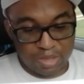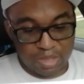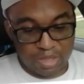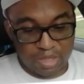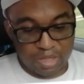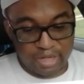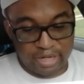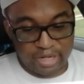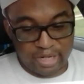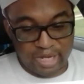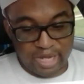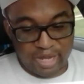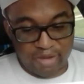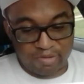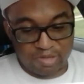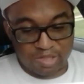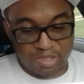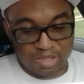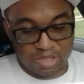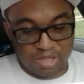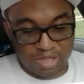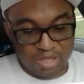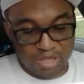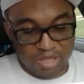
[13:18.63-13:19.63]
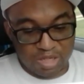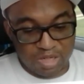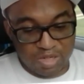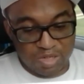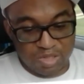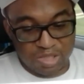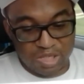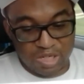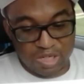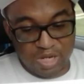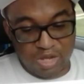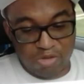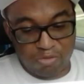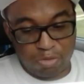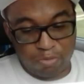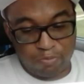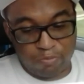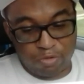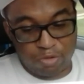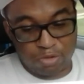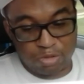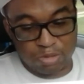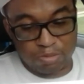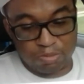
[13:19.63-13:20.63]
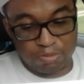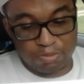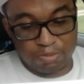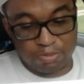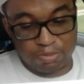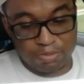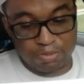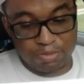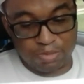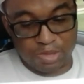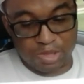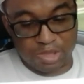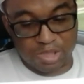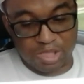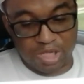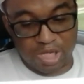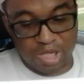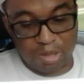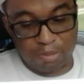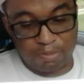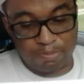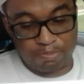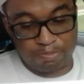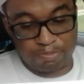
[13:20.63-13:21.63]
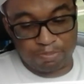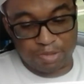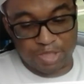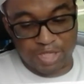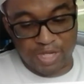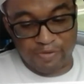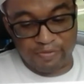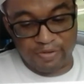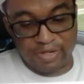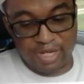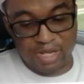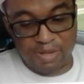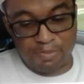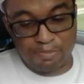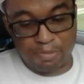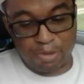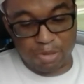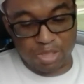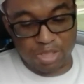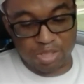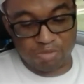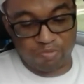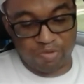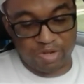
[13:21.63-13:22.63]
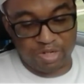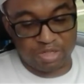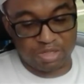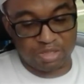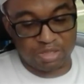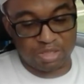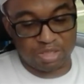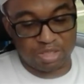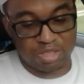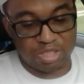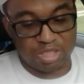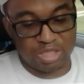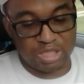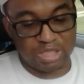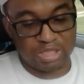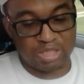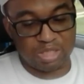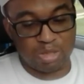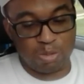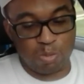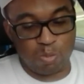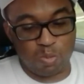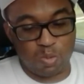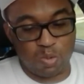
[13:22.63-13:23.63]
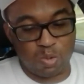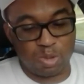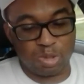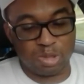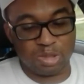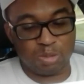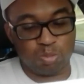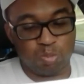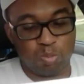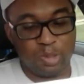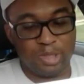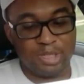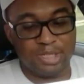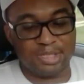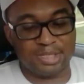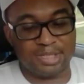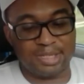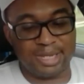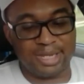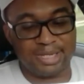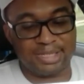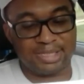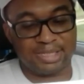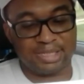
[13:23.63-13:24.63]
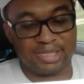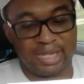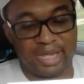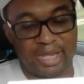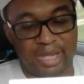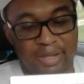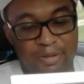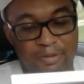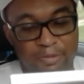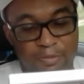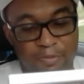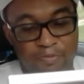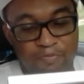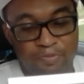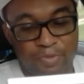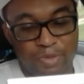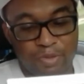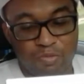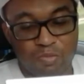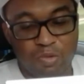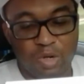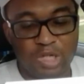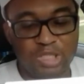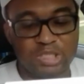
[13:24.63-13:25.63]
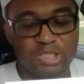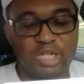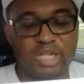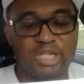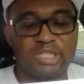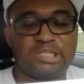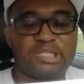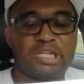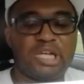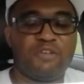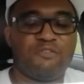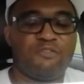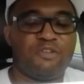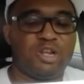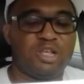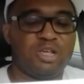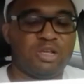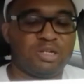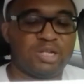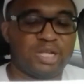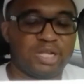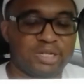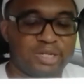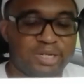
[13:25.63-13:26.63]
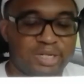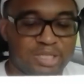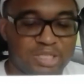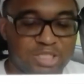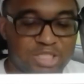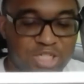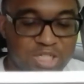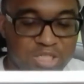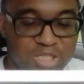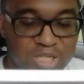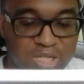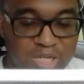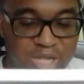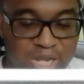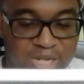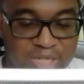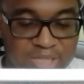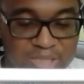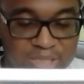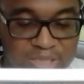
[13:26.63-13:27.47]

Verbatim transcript: And there's exclusive never before seen DVD bonus features, Justin Awards winning essay. Watch the essay video that Justin got